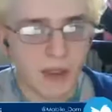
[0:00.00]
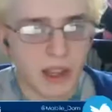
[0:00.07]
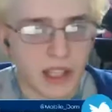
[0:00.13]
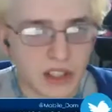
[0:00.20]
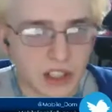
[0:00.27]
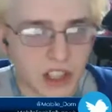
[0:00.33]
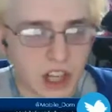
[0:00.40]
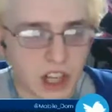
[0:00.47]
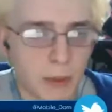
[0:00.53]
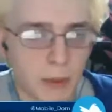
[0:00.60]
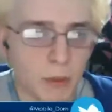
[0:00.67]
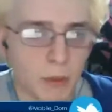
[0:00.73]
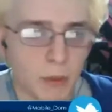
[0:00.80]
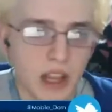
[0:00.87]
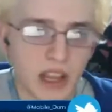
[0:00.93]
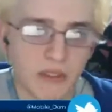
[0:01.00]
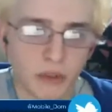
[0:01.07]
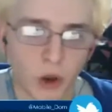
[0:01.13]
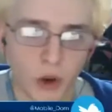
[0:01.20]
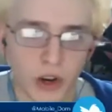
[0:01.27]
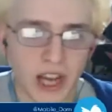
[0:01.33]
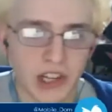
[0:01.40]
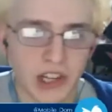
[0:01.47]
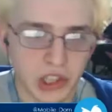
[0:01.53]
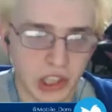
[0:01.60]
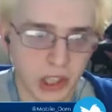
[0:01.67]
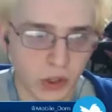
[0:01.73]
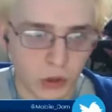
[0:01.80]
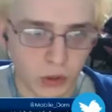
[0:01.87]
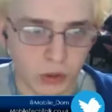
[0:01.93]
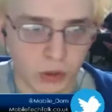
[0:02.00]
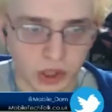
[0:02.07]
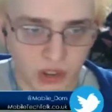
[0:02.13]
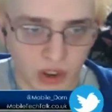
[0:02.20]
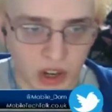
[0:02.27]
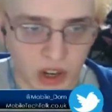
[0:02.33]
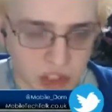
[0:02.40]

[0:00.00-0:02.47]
there's a couple where they've gone, actually, Google's version is